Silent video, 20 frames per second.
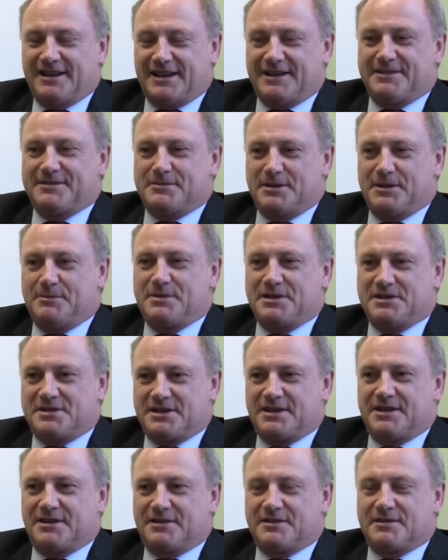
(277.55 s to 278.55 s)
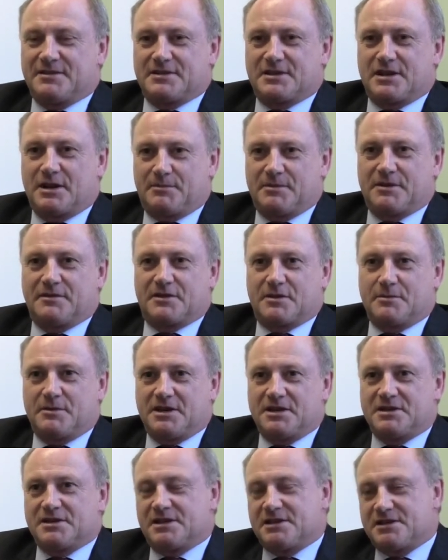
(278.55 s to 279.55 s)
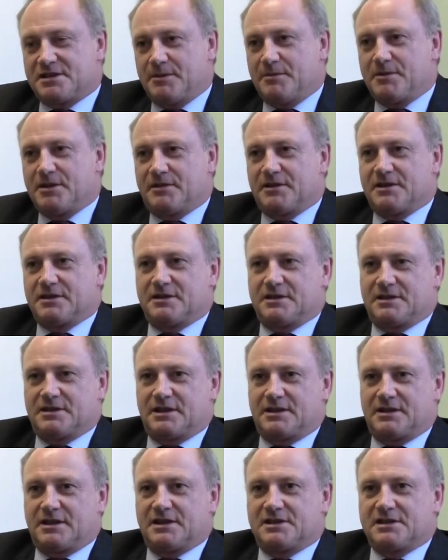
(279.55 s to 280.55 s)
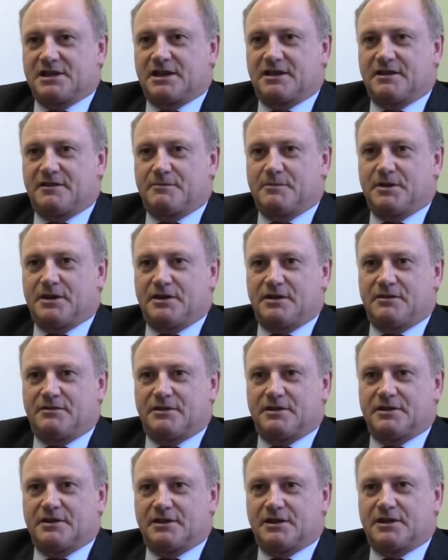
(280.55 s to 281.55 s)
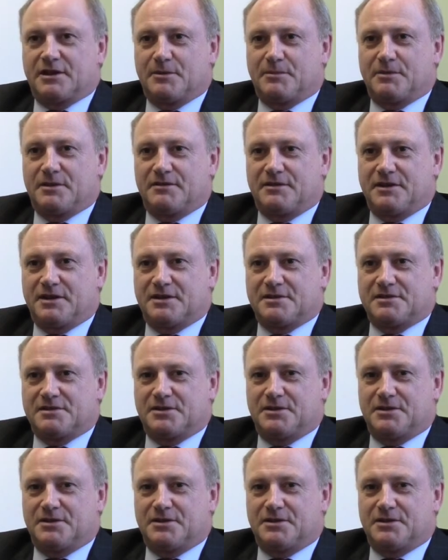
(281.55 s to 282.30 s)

I will be still on a couple of committees. I'll still be on the executive body for another couple of years.